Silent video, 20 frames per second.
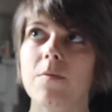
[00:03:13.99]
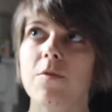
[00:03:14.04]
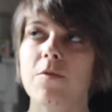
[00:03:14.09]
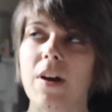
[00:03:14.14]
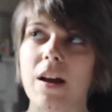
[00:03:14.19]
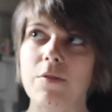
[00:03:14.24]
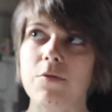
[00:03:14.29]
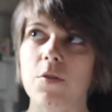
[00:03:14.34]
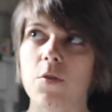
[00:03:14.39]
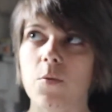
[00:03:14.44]

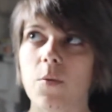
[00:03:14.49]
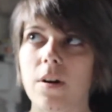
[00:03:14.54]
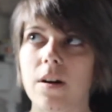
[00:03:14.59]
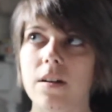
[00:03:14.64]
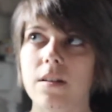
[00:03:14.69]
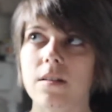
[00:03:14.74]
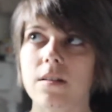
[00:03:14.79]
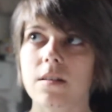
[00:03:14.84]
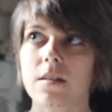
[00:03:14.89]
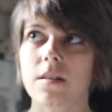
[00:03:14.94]

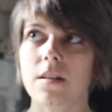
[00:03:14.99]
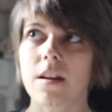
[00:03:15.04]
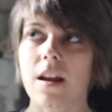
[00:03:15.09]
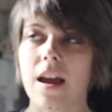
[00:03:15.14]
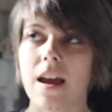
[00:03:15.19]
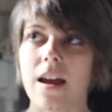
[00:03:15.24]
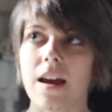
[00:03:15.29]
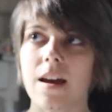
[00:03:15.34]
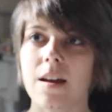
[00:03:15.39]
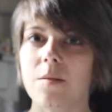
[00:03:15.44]
5'1"
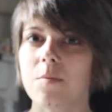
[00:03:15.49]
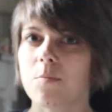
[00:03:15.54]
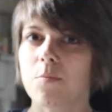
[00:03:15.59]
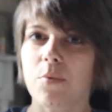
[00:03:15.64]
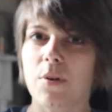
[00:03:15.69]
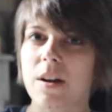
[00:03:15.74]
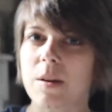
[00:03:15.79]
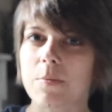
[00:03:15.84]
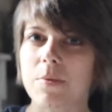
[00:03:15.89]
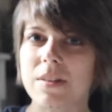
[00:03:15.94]
and
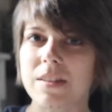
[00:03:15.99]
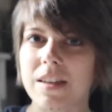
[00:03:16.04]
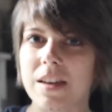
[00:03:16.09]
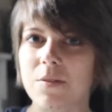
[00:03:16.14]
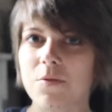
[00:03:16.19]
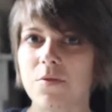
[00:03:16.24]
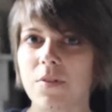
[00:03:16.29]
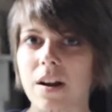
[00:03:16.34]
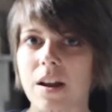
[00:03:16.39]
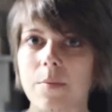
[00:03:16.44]
pretty
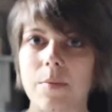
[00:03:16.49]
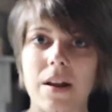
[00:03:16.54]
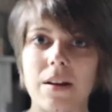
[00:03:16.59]
petite frame,